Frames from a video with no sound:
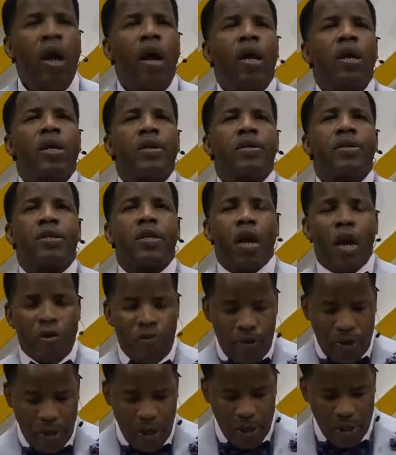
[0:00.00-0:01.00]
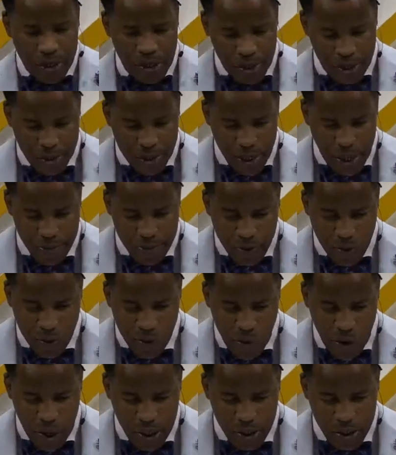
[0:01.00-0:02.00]
Let's start with Genesis chapter
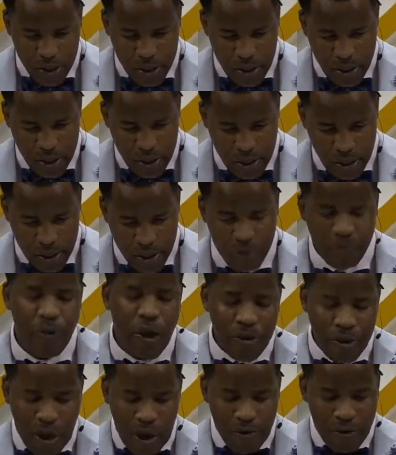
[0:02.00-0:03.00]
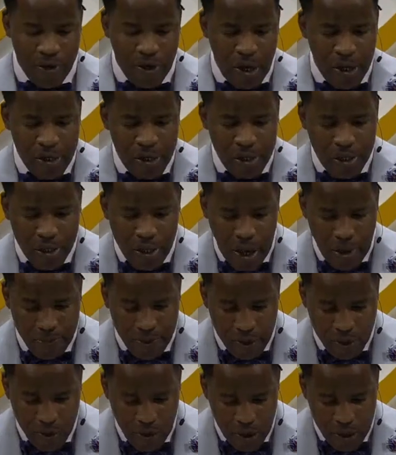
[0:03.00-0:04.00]
1. Sorry, Genesis
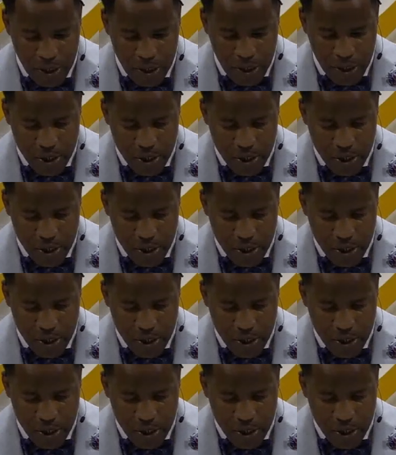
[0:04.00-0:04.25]
chapter 30,